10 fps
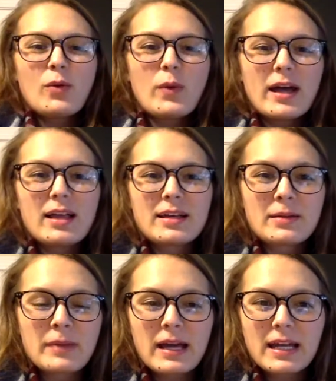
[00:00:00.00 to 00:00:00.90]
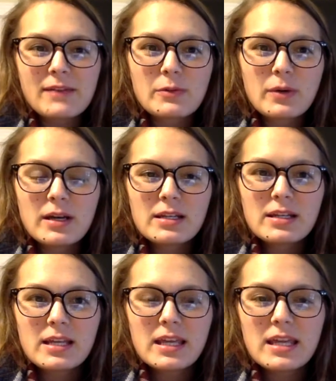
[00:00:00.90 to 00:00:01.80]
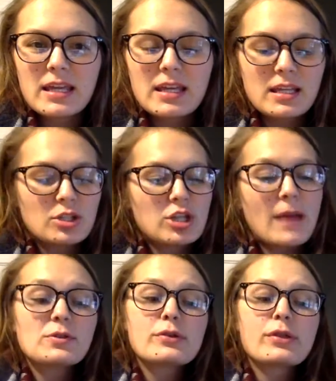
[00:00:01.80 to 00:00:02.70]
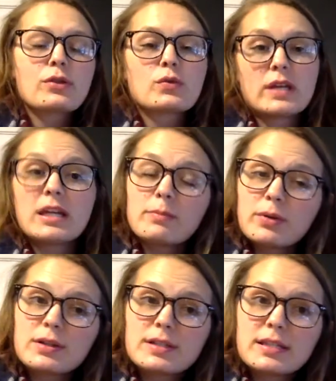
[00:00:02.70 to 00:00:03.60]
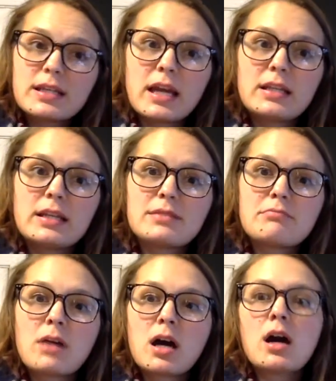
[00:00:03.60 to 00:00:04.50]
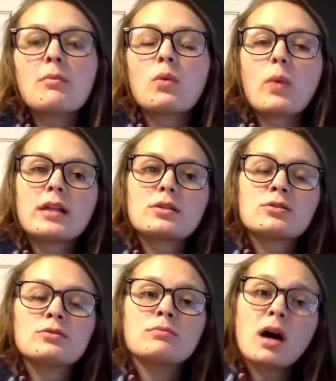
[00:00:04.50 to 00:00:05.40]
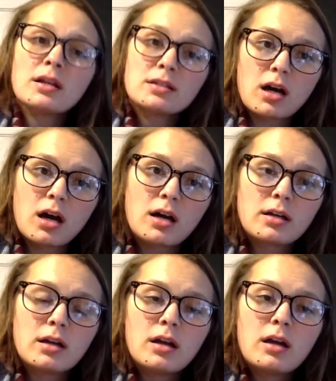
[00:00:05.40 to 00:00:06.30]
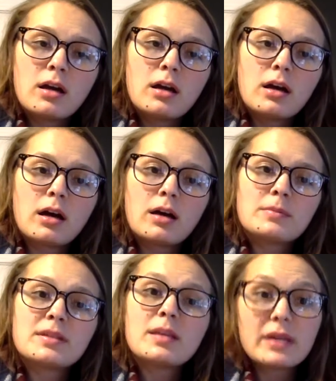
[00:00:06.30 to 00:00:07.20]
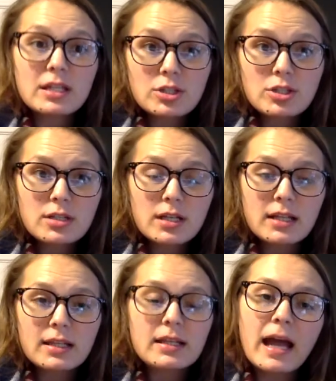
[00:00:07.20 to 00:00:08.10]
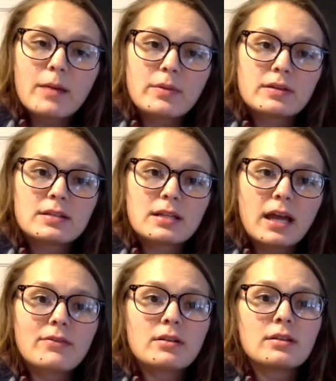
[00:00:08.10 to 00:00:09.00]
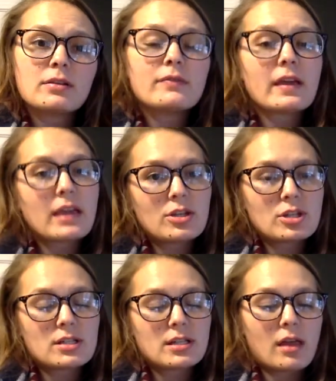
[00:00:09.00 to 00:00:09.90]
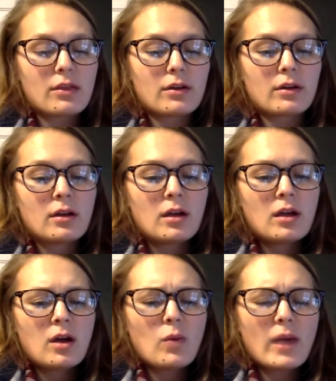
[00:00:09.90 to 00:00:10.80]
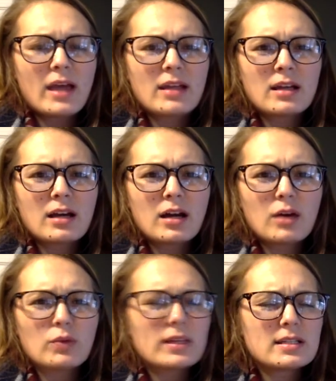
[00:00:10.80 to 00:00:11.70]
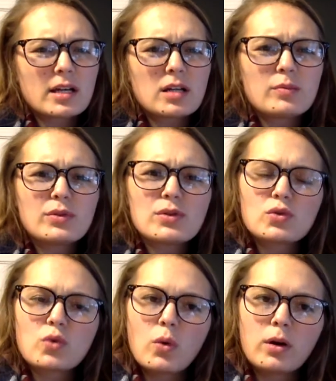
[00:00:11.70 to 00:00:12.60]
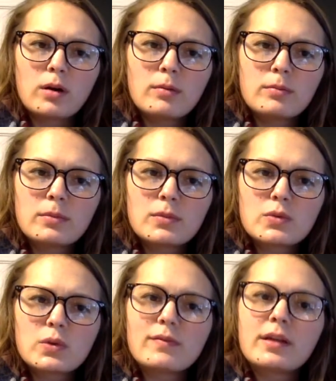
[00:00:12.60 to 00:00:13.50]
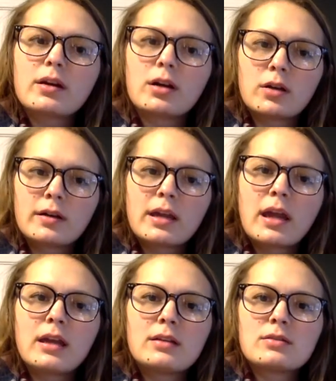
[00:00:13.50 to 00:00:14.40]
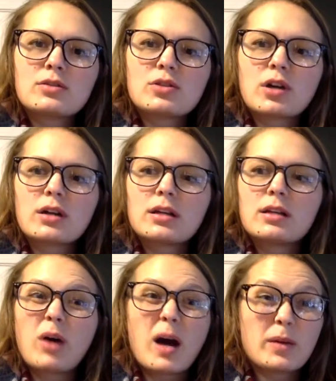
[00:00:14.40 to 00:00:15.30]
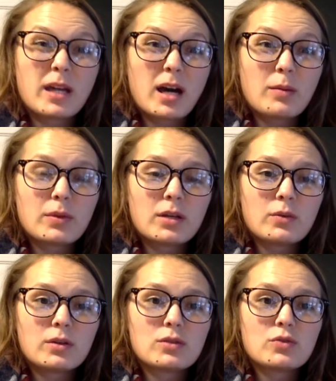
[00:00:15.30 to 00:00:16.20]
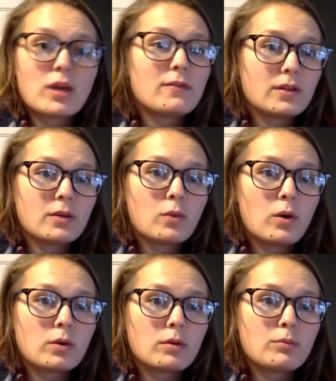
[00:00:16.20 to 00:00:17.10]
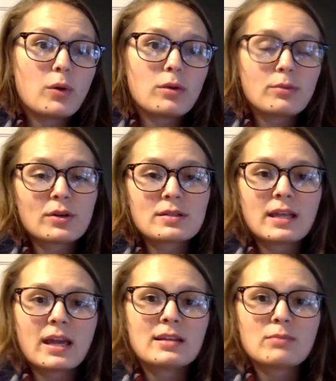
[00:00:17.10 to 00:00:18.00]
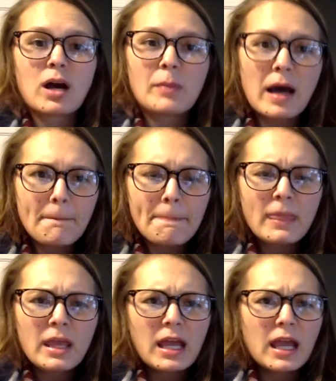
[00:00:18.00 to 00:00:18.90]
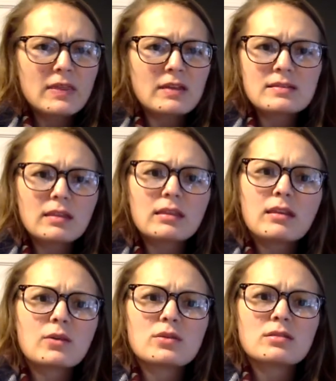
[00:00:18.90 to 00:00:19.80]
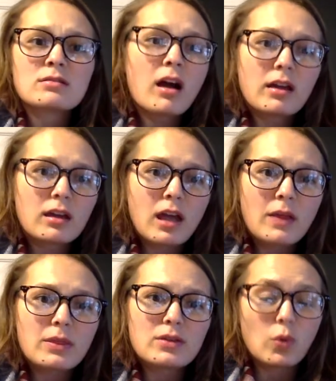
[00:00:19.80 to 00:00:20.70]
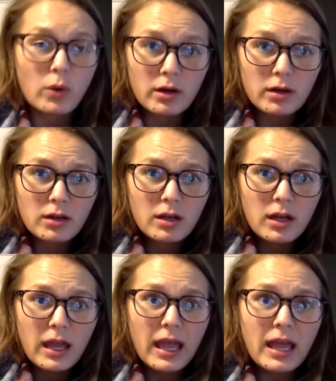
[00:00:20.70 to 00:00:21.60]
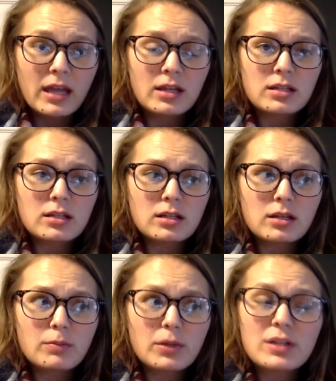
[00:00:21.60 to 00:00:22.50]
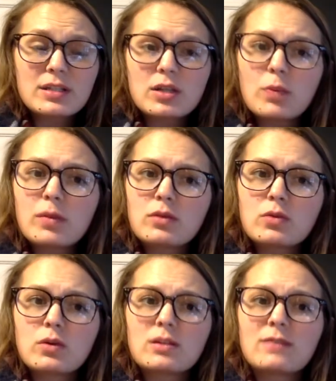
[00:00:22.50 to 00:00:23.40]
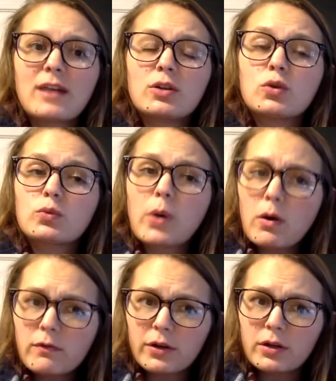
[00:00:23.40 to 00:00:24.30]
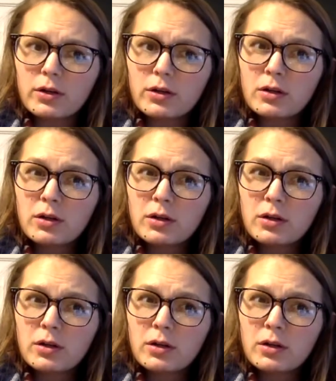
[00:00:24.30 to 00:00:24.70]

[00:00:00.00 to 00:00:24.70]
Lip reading: Welcome back, everyone. In chapter 3, Percy and his mom went to Montauk, to the beach in a little cabin to have a little vacation together when a really terrible storm, sort of like a hurricane, started popping up, and it was dreadful. It woke both Percy and his mom up, and then suddenly there was knocking at the door, and Percy opened the door to find Grover,